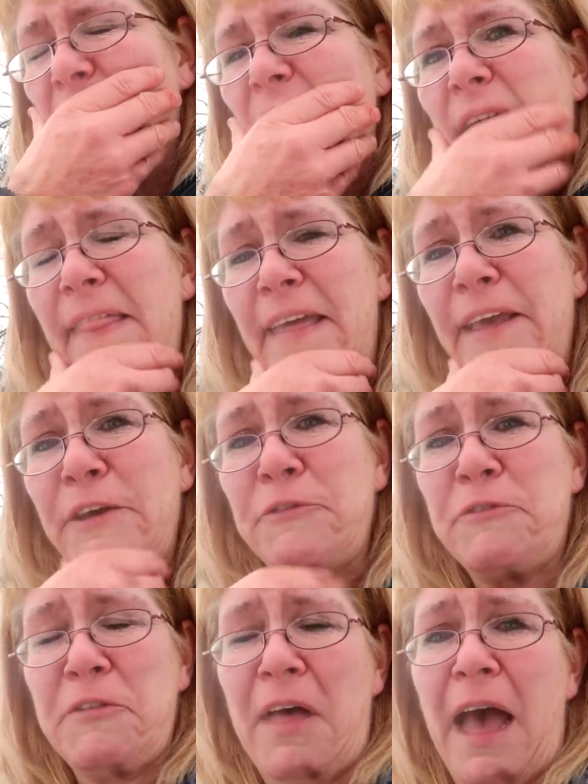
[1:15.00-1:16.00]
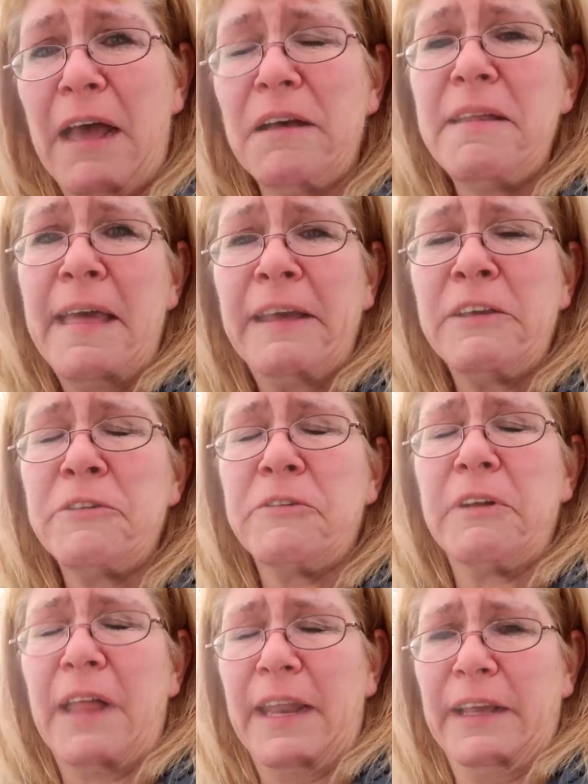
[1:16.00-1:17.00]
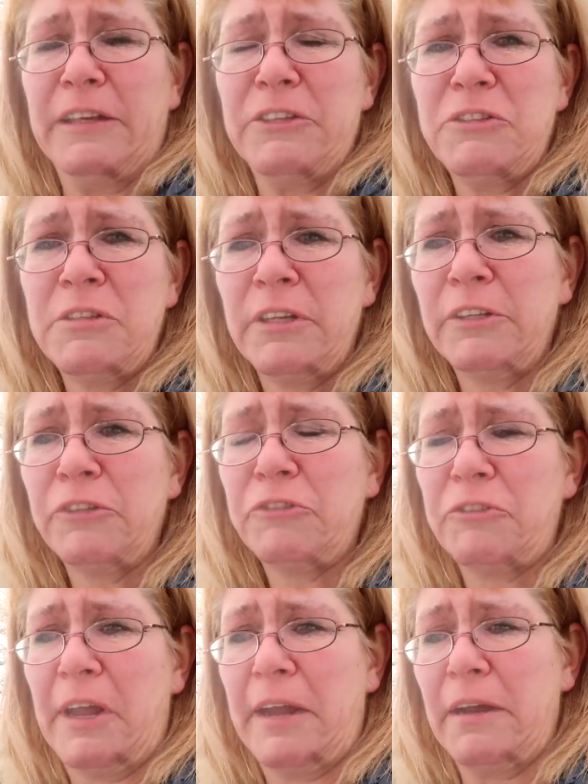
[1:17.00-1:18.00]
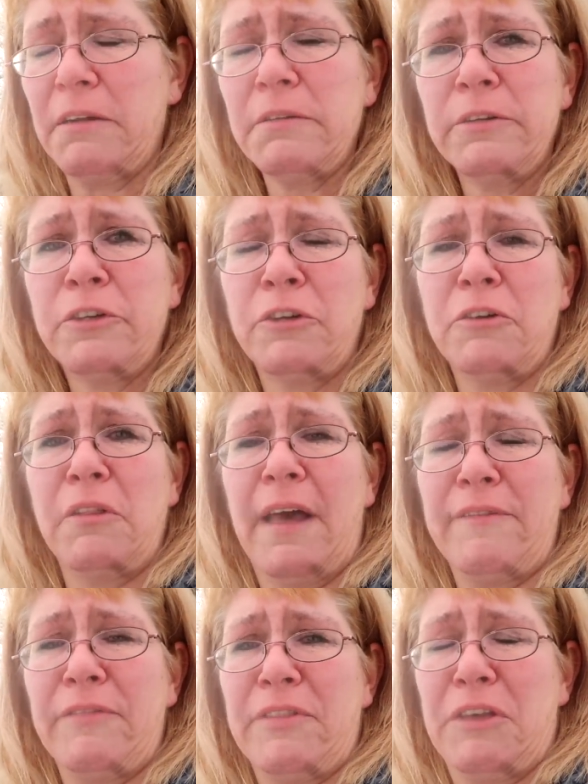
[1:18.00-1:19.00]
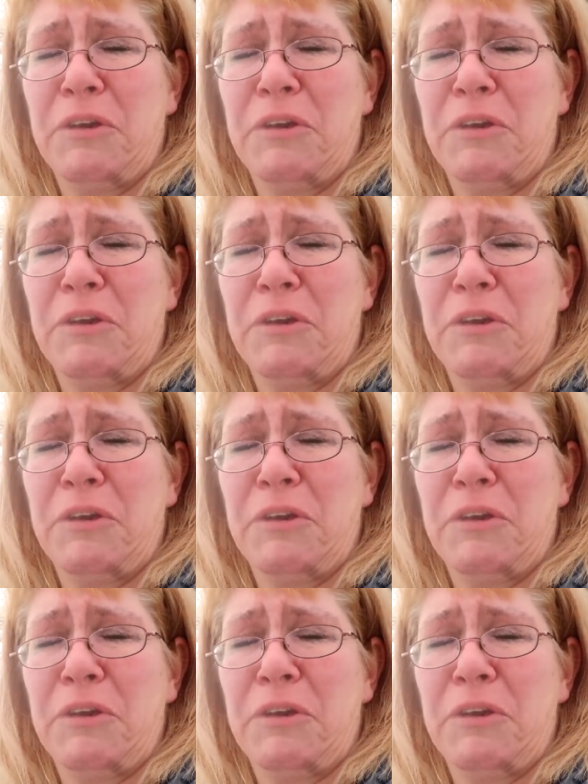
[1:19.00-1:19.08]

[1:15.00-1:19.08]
And I thank you for that. I thank you for letting us share her life with